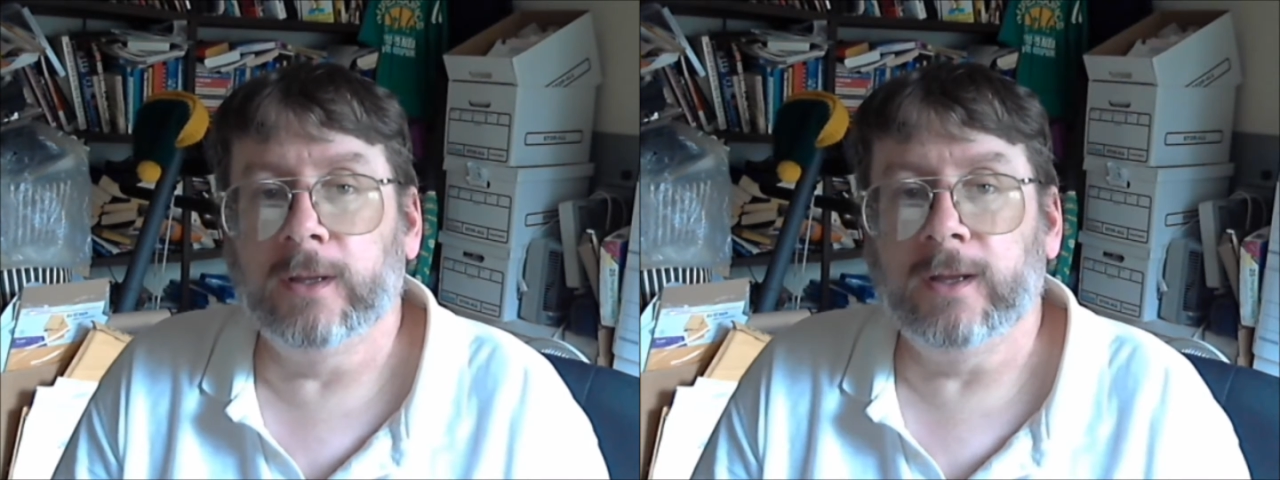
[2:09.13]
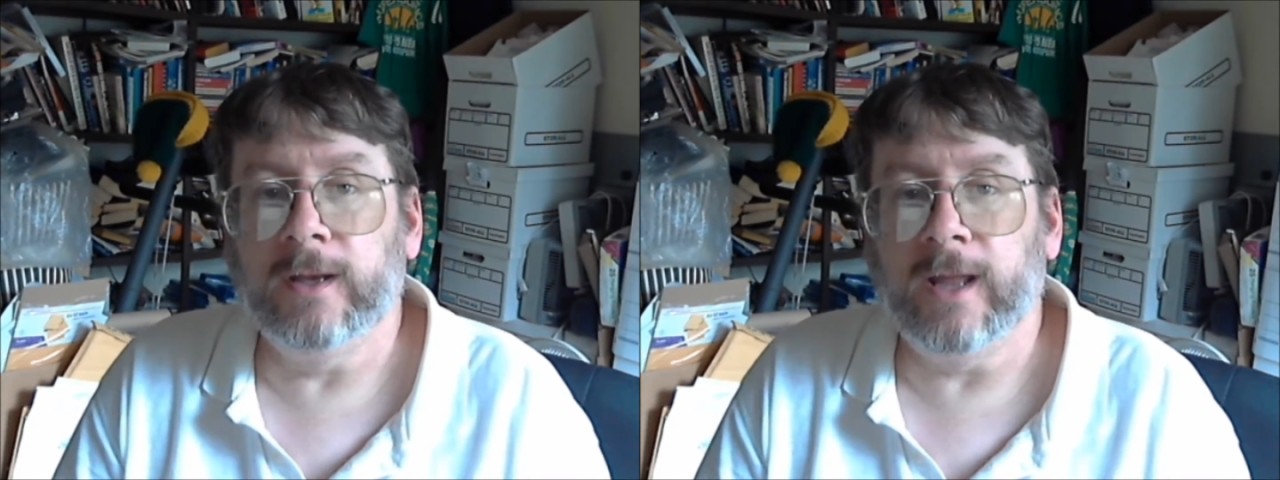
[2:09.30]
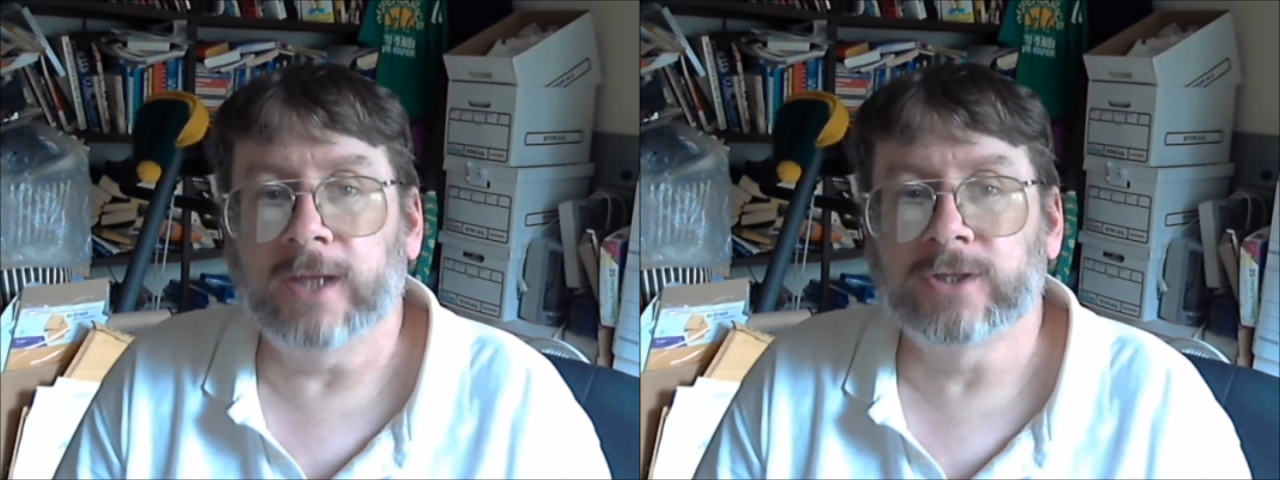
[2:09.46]

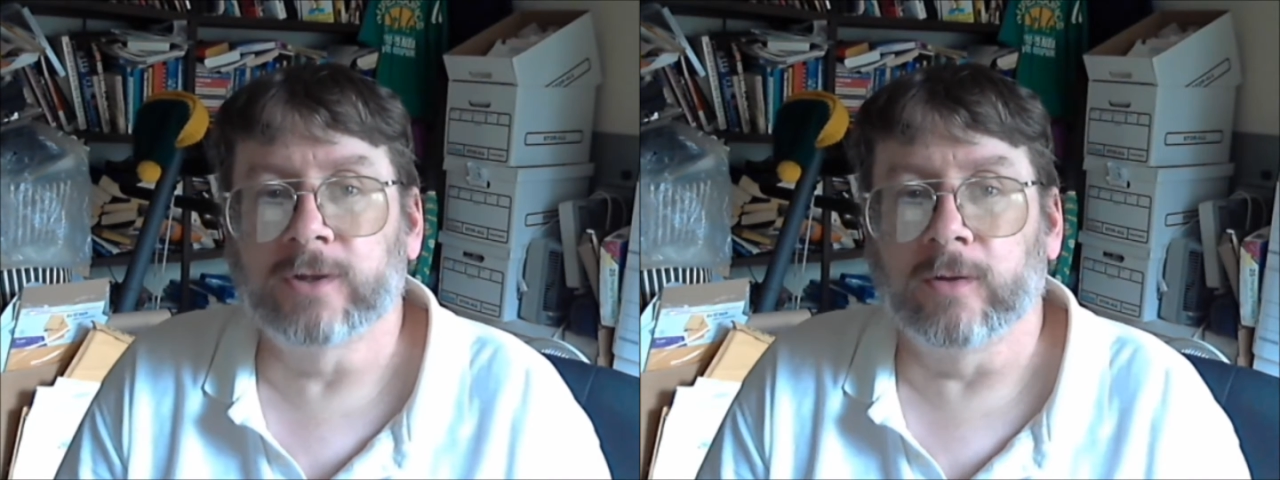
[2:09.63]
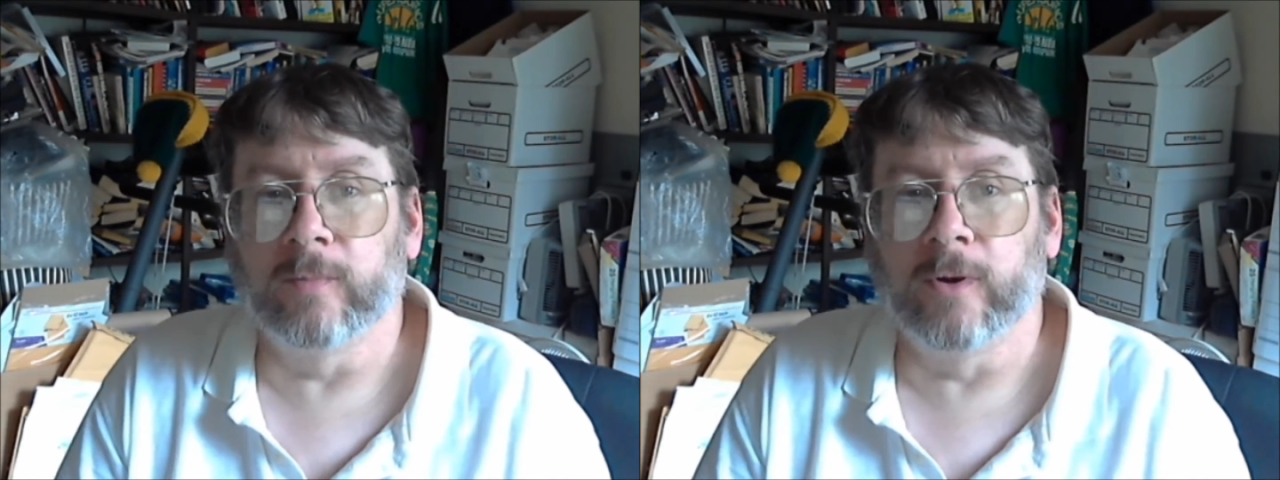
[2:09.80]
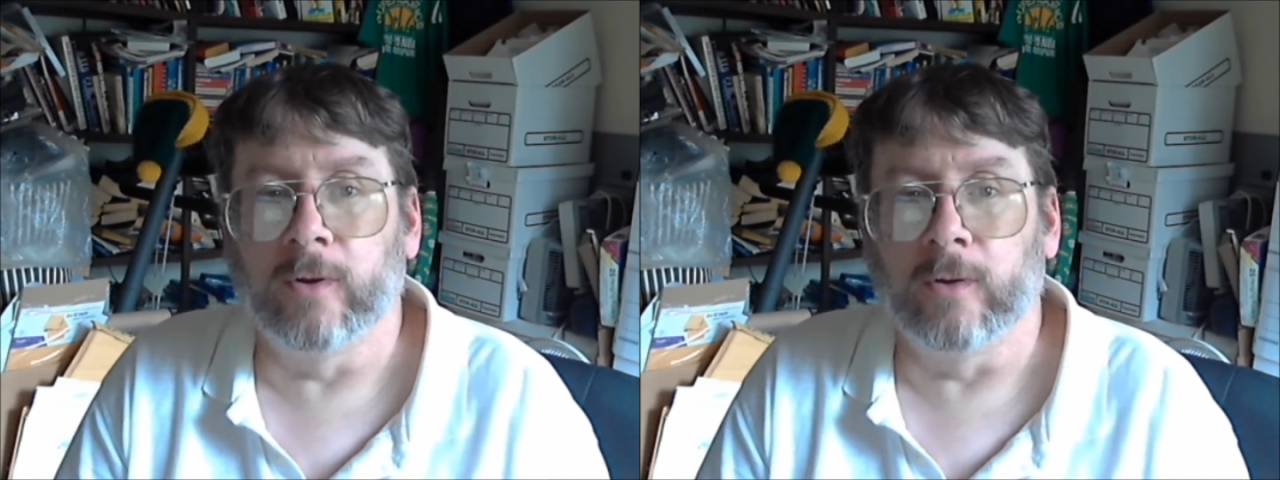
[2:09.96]
in national
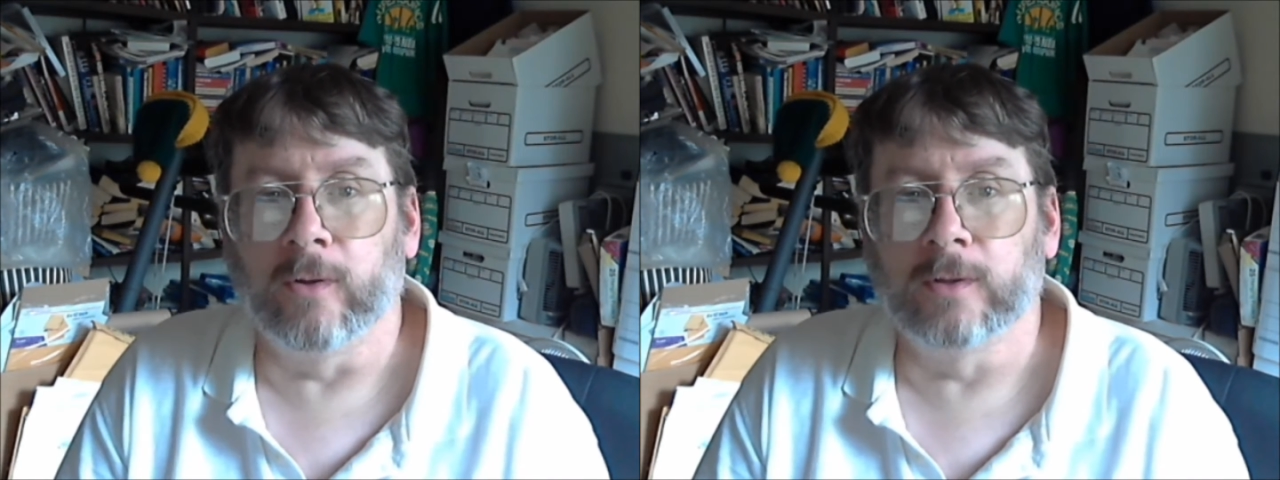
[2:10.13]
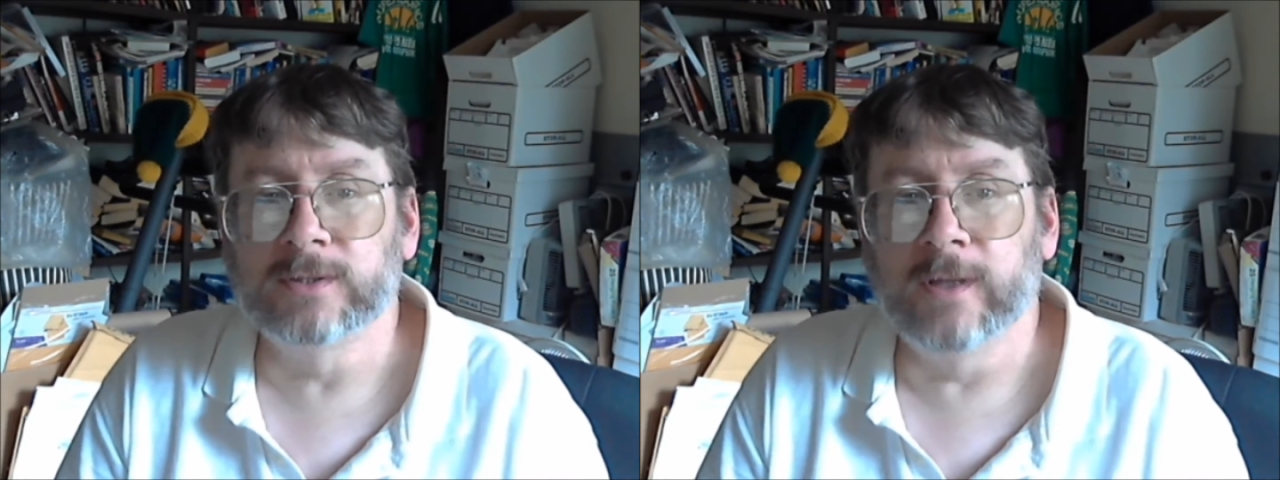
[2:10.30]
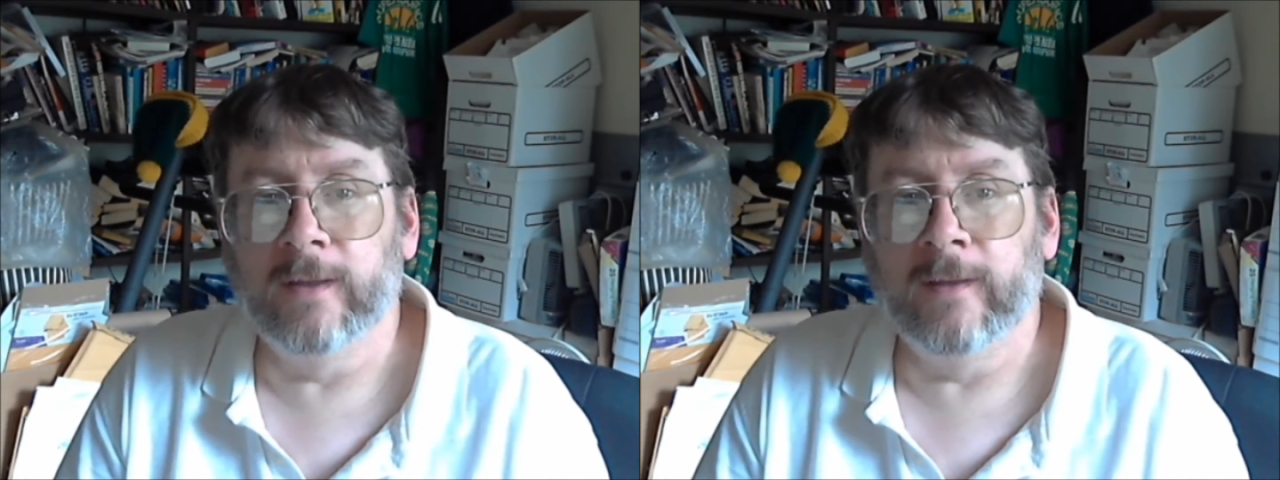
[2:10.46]

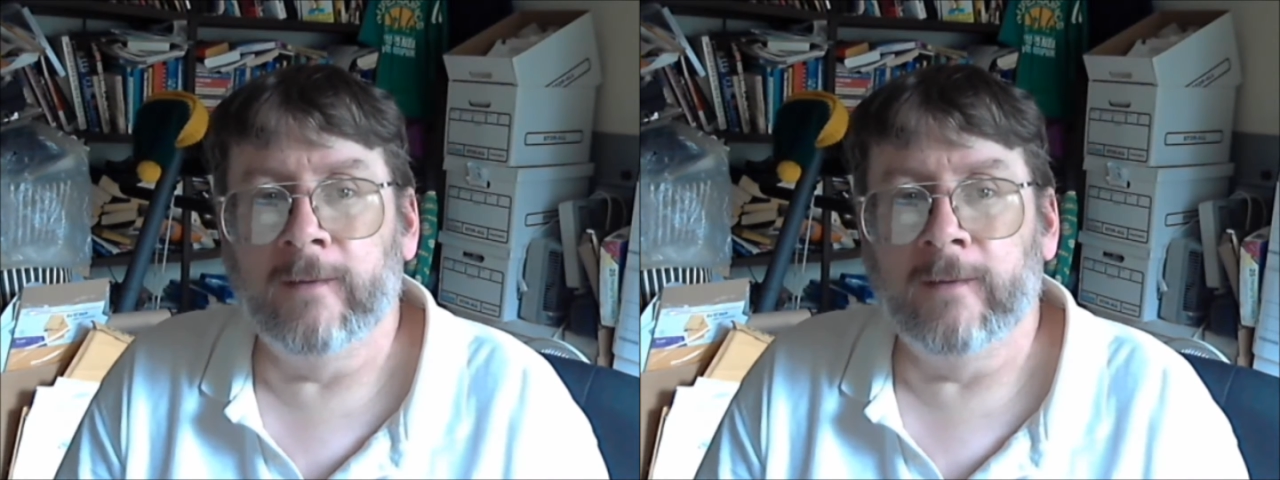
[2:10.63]
polls.